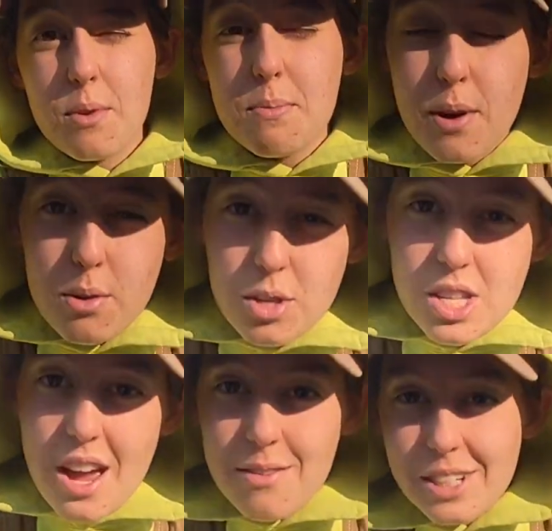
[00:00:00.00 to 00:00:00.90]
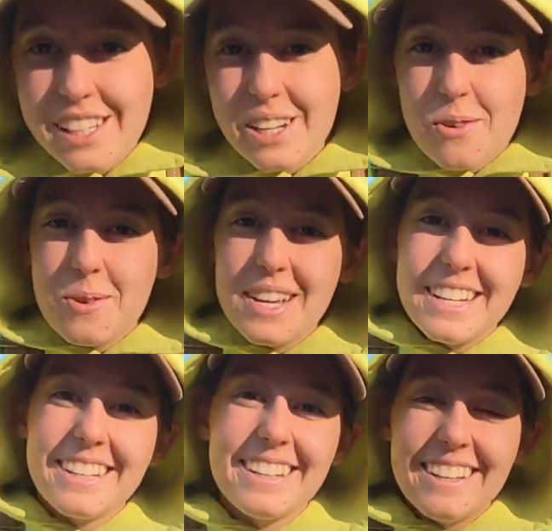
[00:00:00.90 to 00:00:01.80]
We post every single
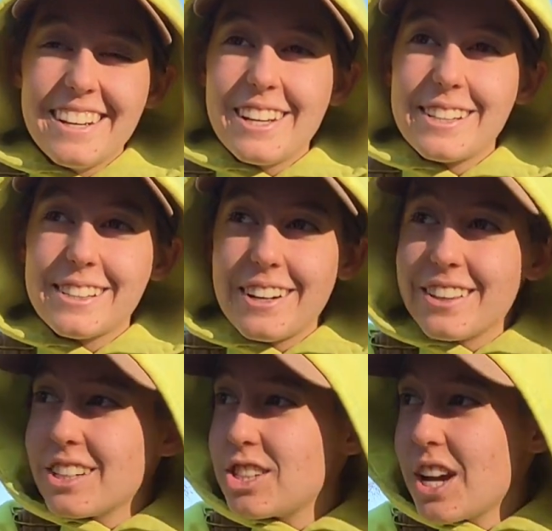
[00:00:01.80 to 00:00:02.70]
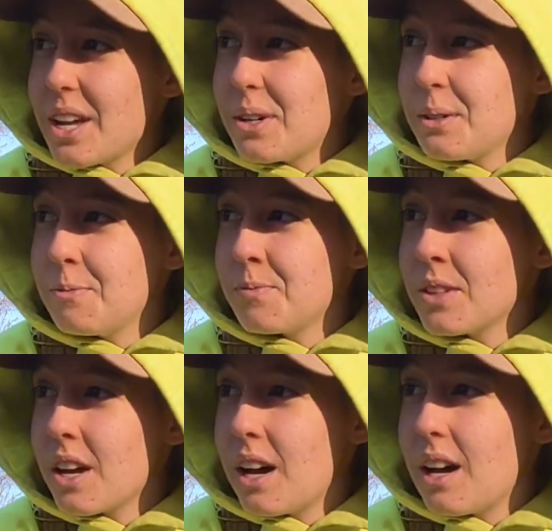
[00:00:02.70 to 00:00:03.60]
week here on the channel.
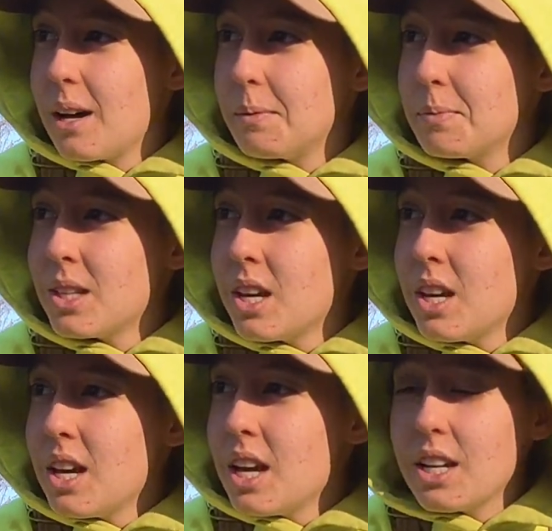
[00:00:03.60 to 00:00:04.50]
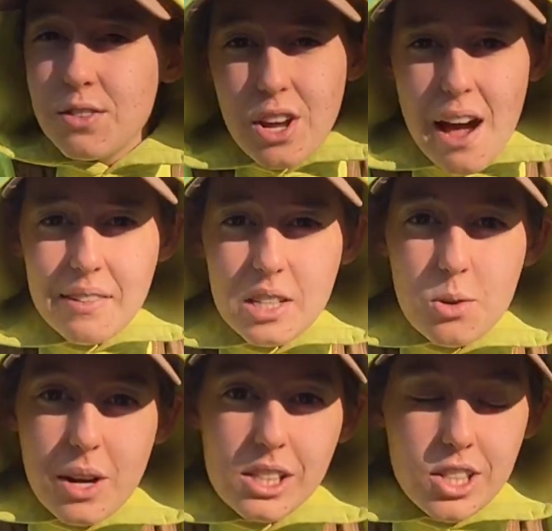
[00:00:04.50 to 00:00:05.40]
And if you have any
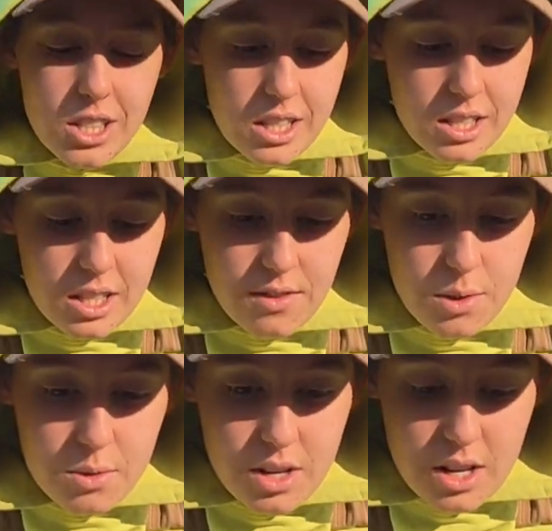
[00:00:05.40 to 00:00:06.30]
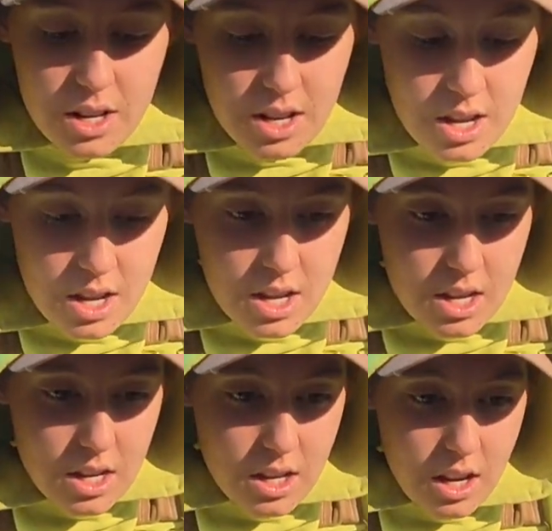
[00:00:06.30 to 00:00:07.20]
questions, if you
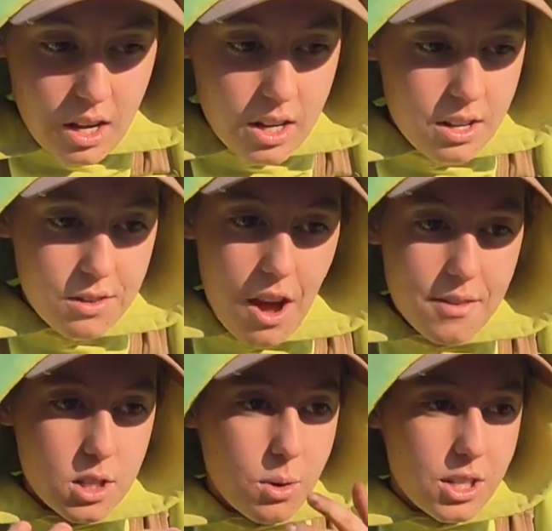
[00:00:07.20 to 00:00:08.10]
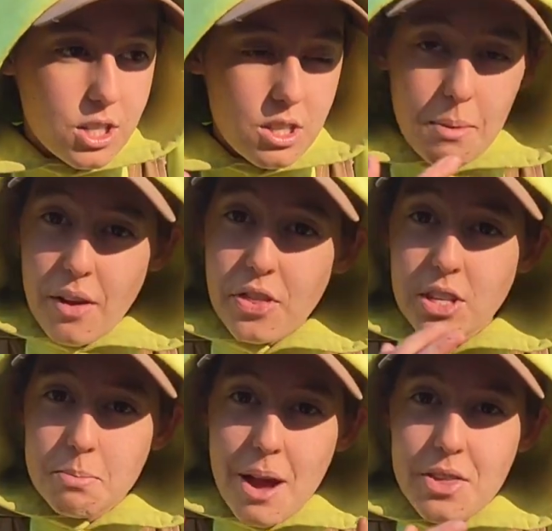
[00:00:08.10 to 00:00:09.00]
have any questions about
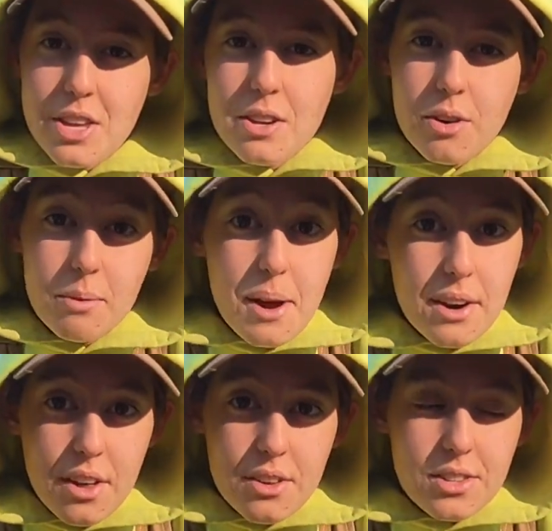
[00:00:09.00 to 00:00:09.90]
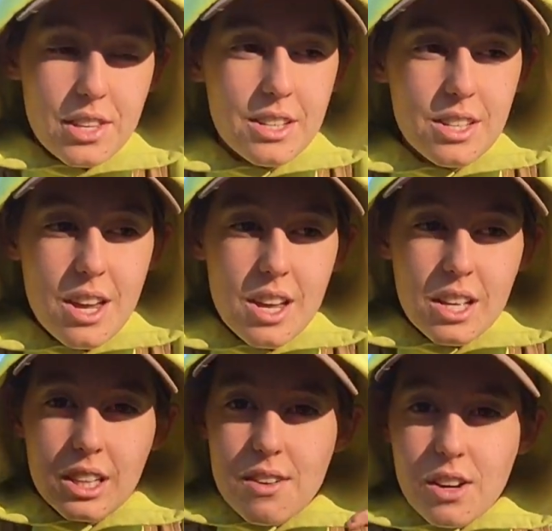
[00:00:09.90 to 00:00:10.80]
this method or about other things,
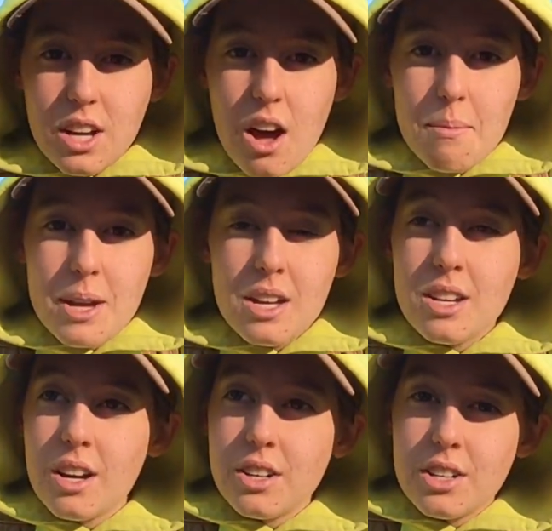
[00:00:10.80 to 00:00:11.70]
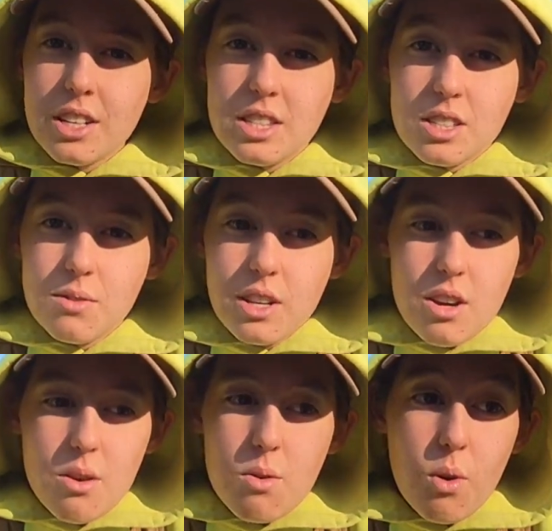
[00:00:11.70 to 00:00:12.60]
leave a comment underneath this
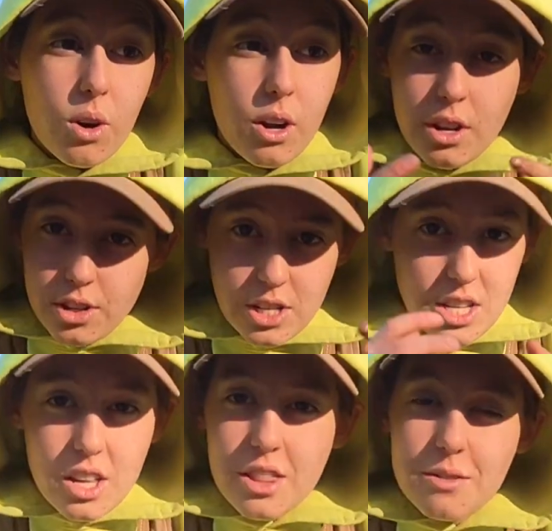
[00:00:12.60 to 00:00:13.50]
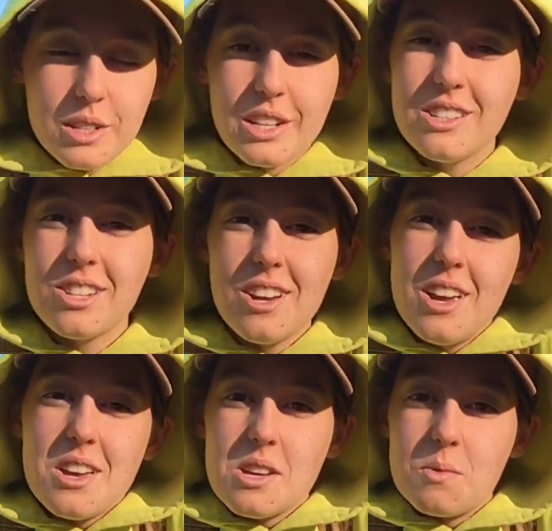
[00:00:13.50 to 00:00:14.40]
video or underneath other videos,
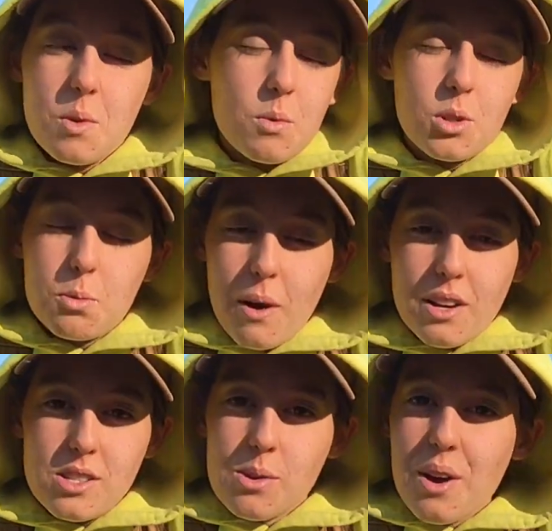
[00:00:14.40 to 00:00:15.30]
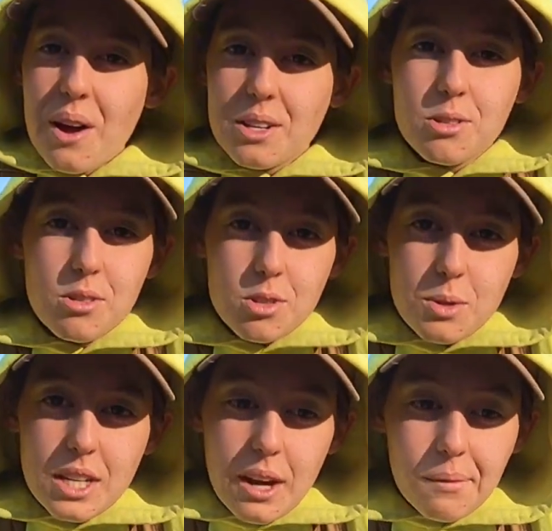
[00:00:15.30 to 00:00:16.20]
and we will respond to you as soon as we
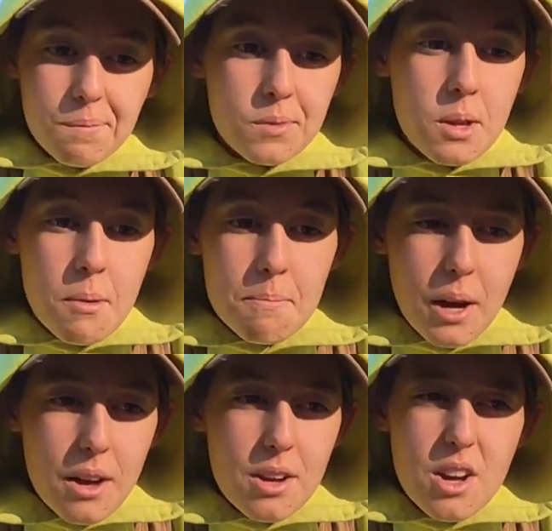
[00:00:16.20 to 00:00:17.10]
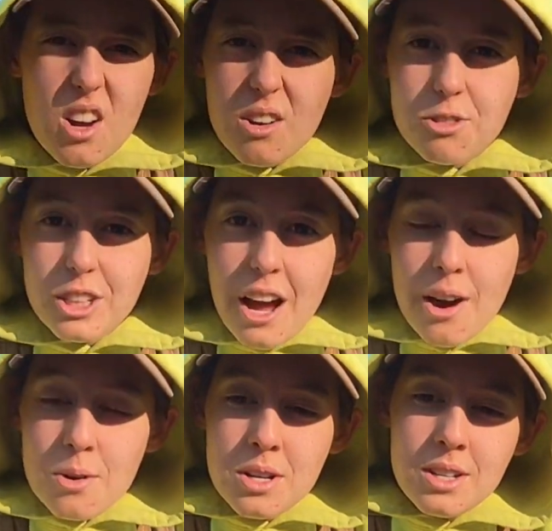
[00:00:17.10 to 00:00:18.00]
can. But for
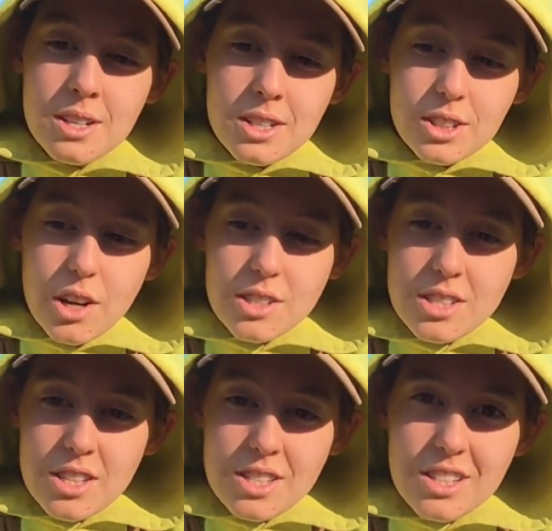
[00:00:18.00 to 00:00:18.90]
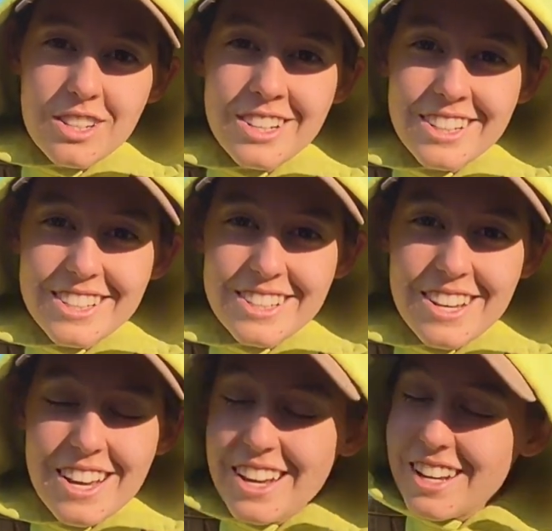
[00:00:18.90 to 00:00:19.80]
now, garden season,
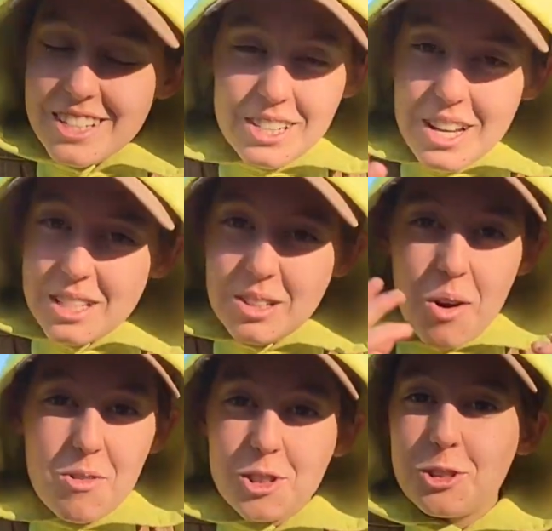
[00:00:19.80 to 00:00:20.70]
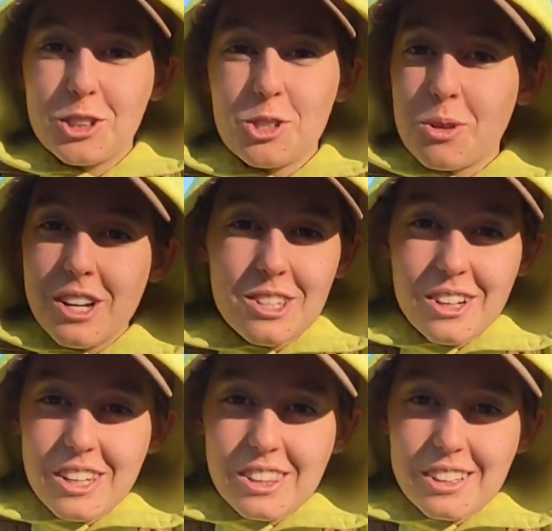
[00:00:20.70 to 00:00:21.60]
it's over for
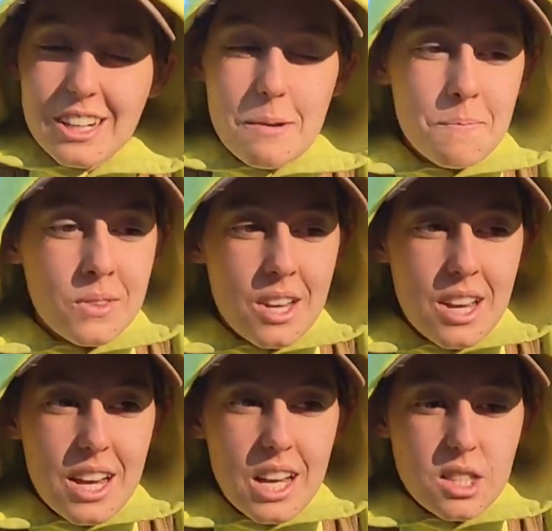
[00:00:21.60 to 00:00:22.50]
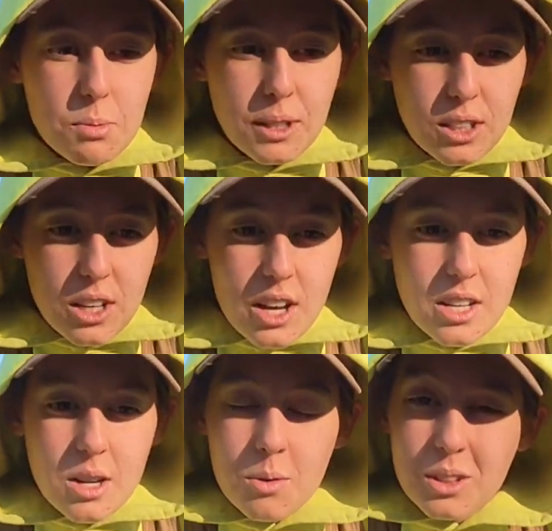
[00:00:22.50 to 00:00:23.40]
2023. It's been
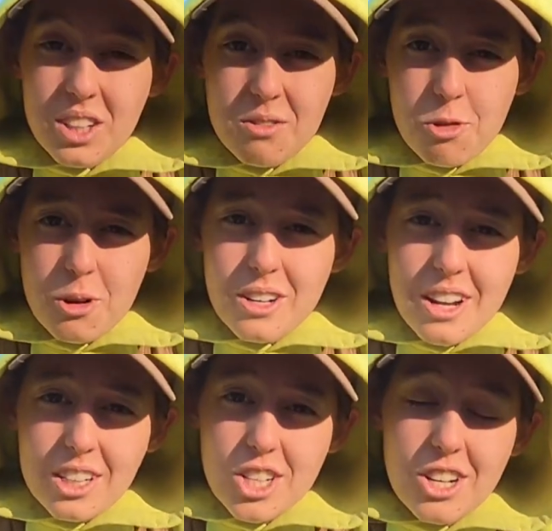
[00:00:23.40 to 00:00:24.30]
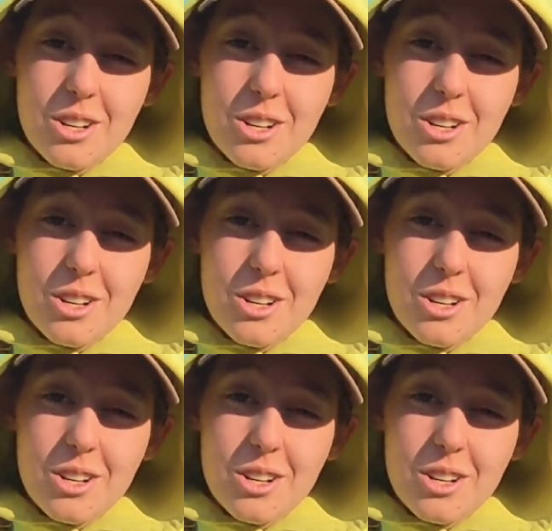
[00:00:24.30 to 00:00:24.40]
good. We're looking forward to next year.